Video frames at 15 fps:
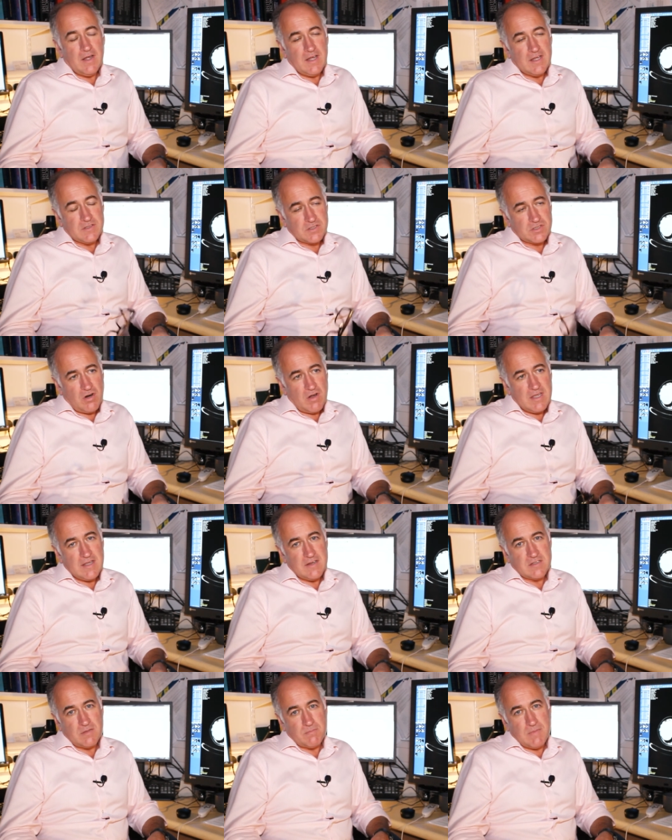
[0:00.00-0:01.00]
It's
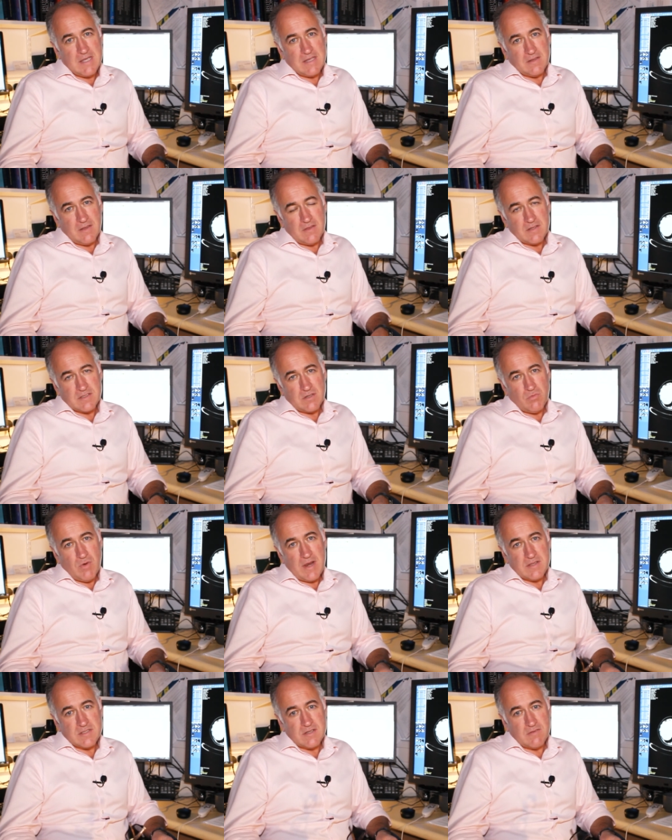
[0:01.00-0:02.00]
striking to me that there's a
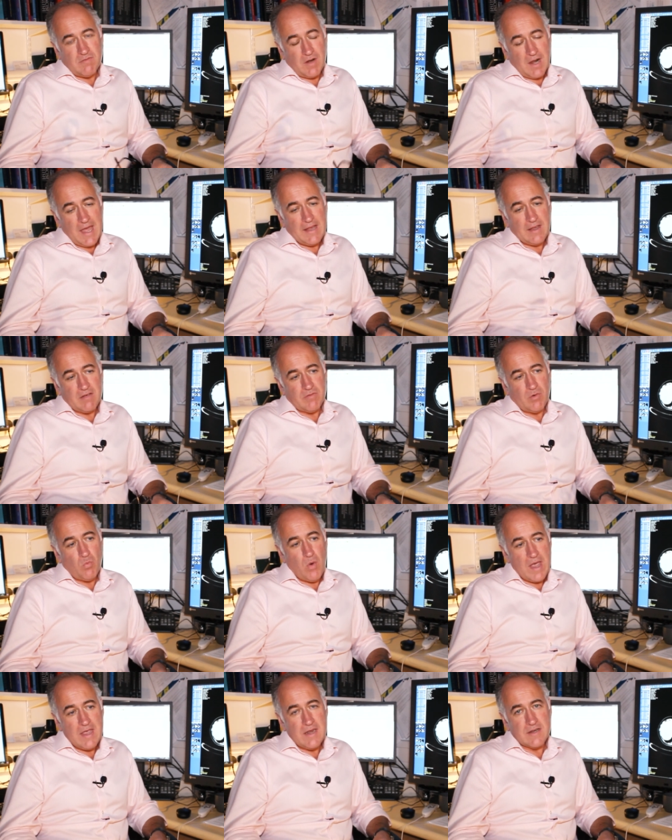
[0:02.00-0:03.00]
relative lack of
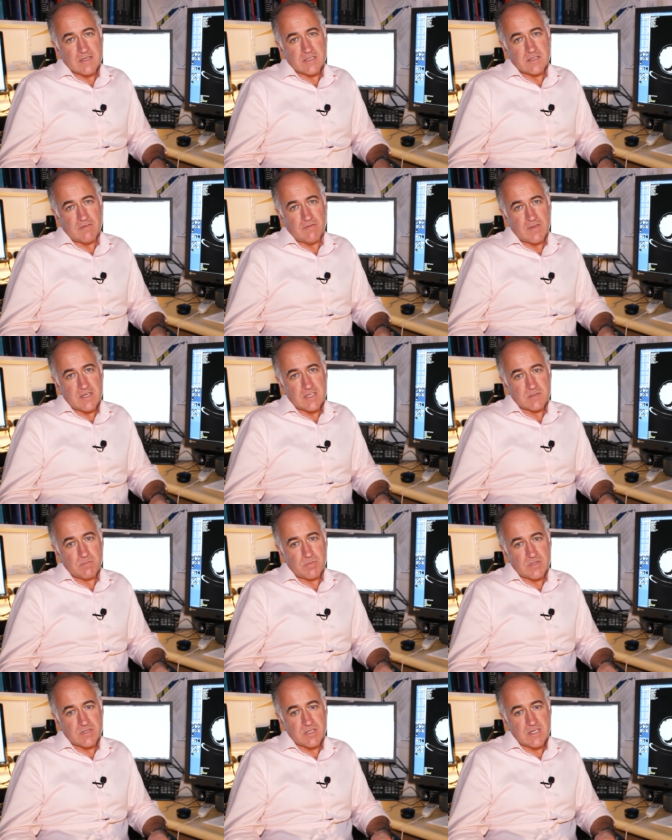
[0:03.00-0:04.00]
awareness of these
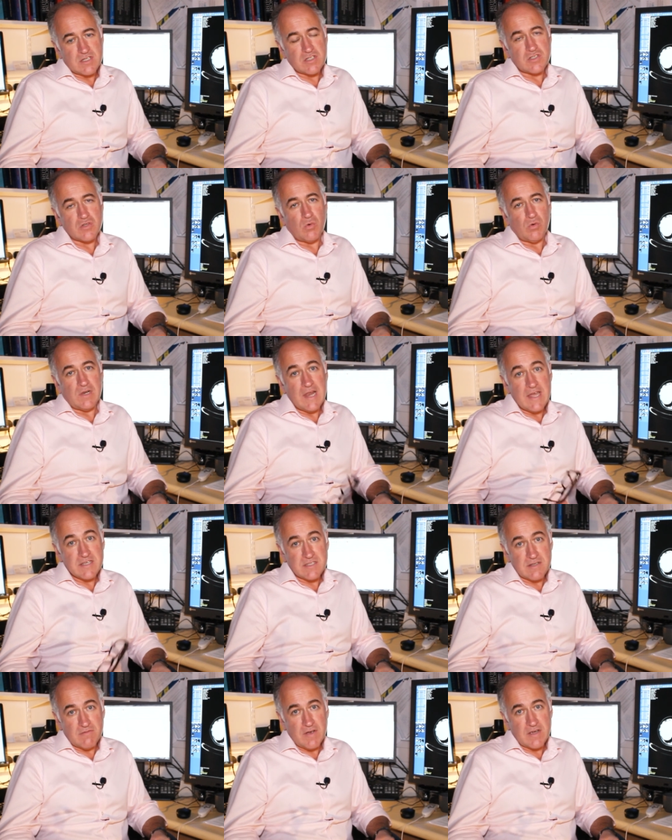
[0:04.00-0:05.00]
procedures, or
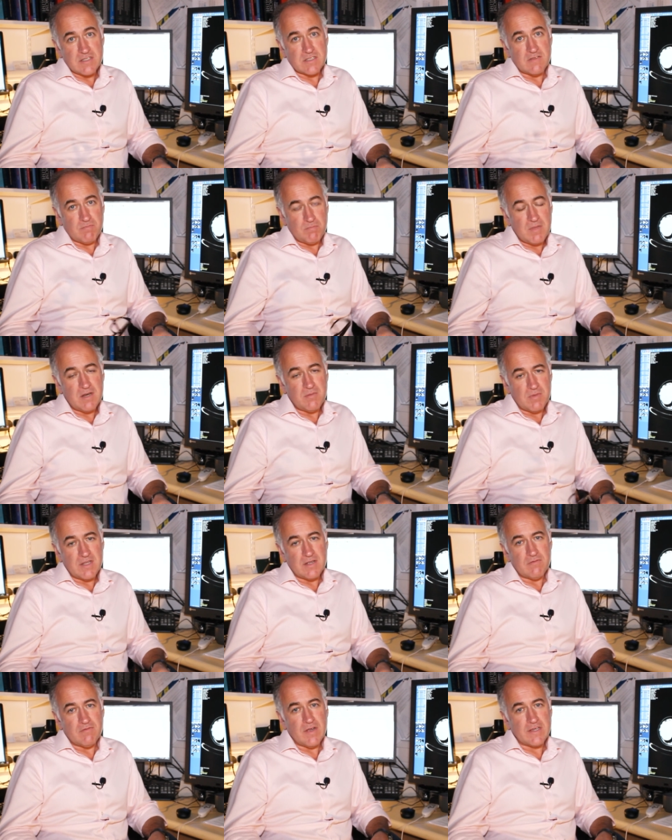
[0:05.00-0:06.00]
less invasive,
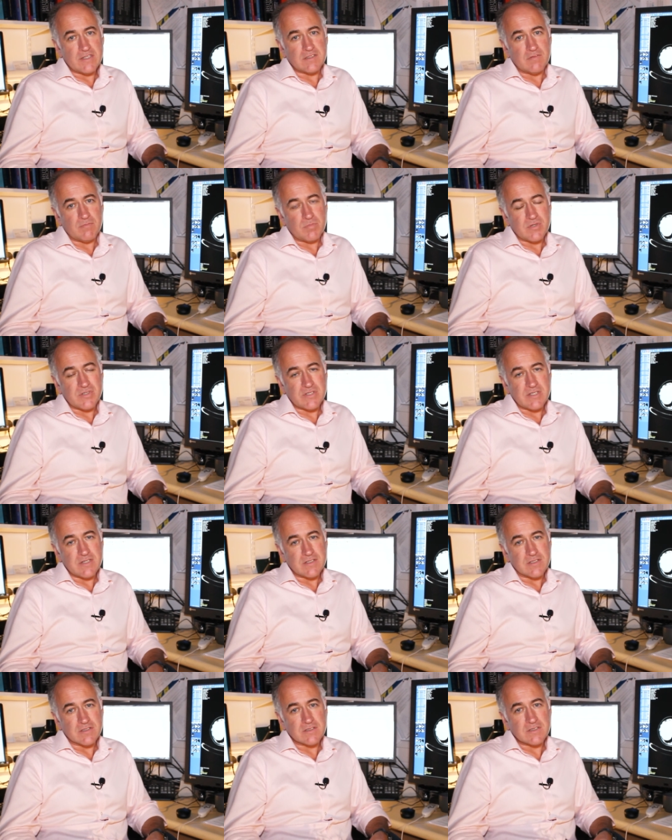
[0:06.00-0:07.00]
minimally invasive
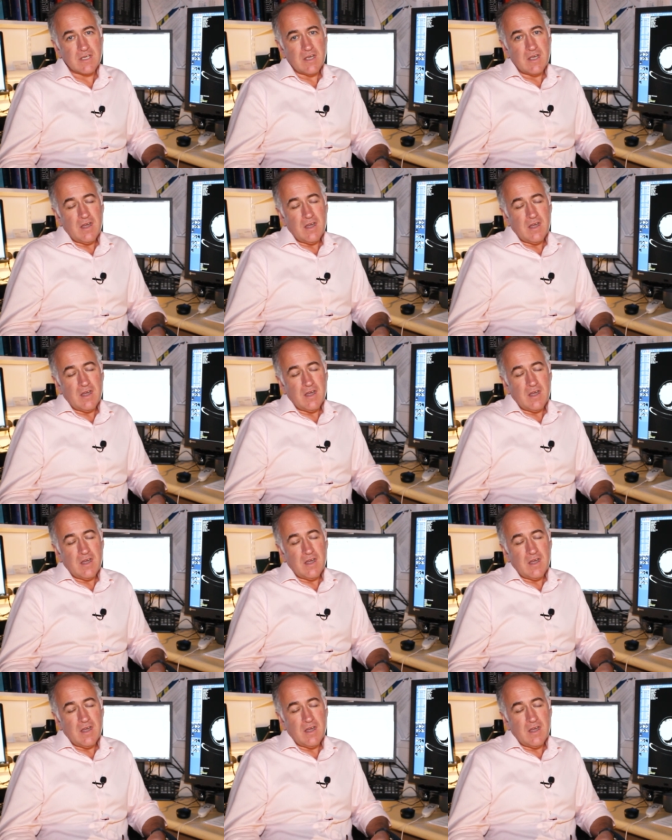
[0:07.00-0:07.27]
procedures,